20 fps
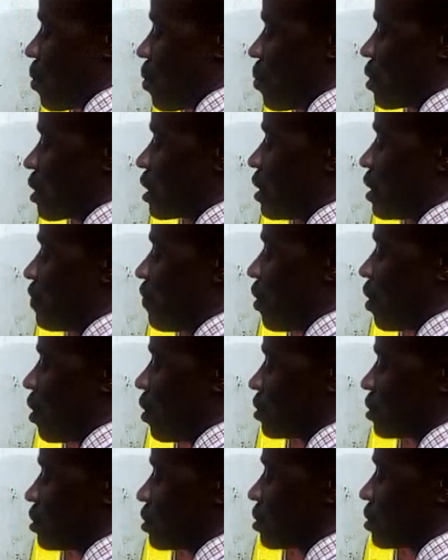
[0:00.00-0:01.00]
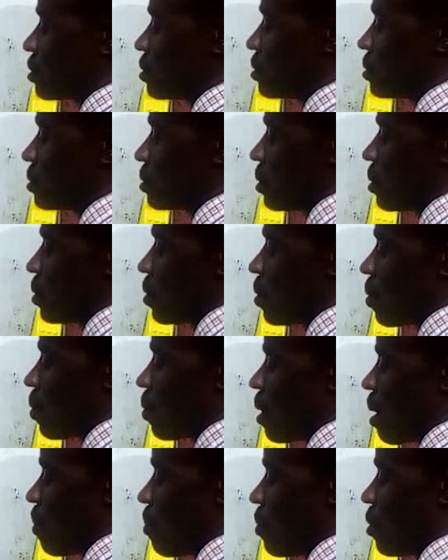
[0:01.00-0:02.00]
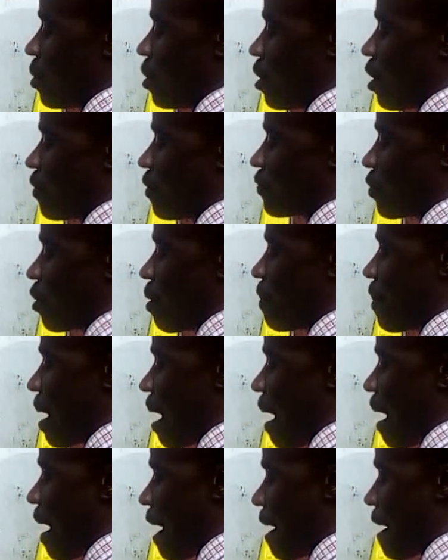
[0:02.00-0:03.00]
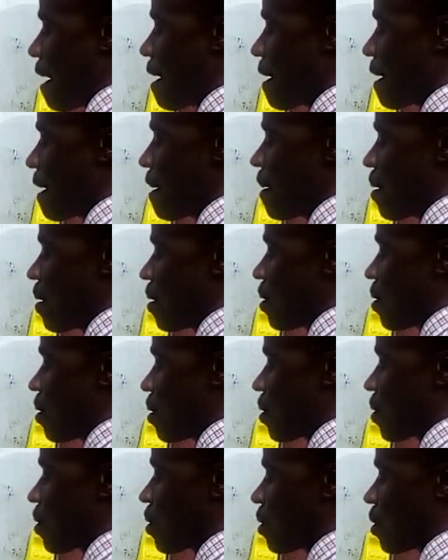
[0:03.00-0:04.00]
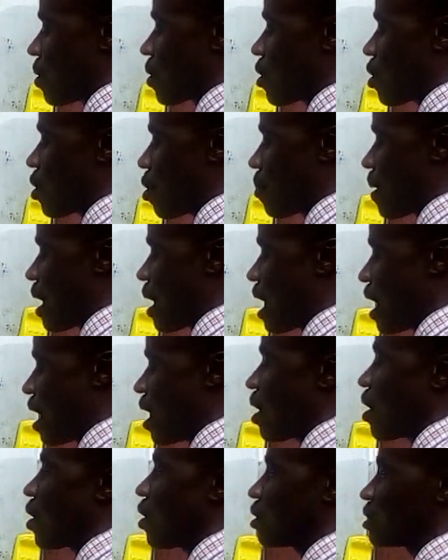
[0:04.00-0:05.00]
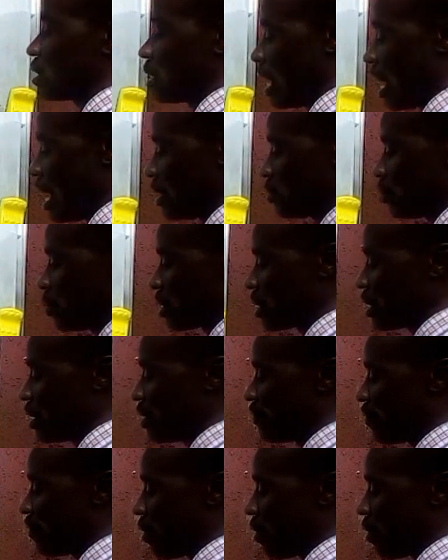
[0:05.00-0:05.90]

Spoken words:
will give us 1 mole of copper oxide will give